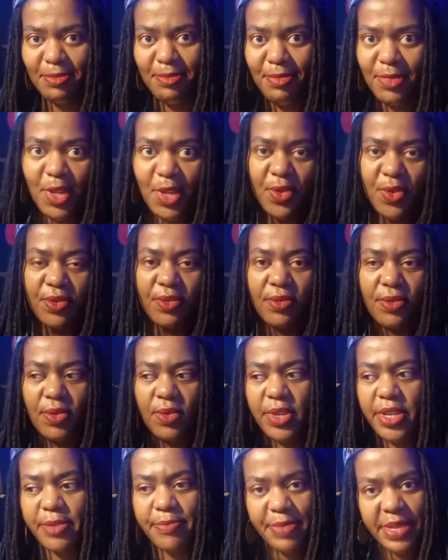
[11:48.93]
look
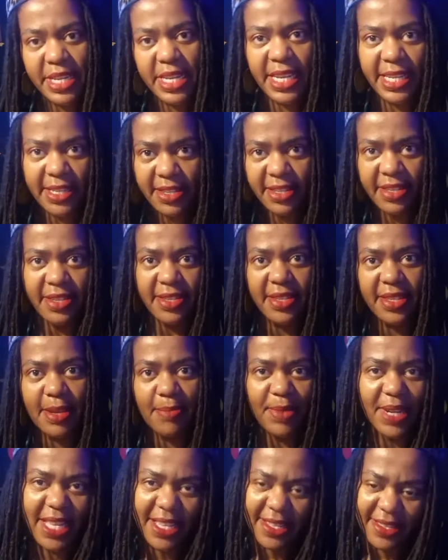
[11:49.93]
at me like this, I'm
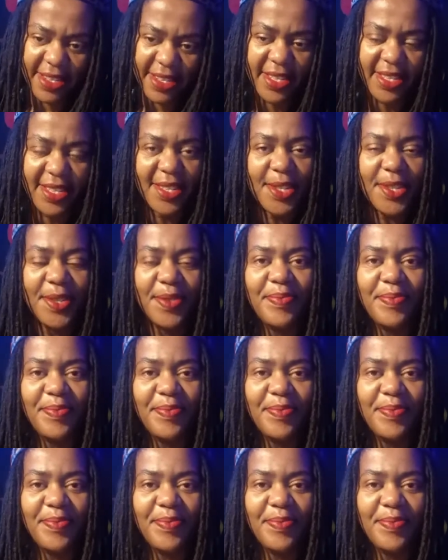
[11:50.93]
like this.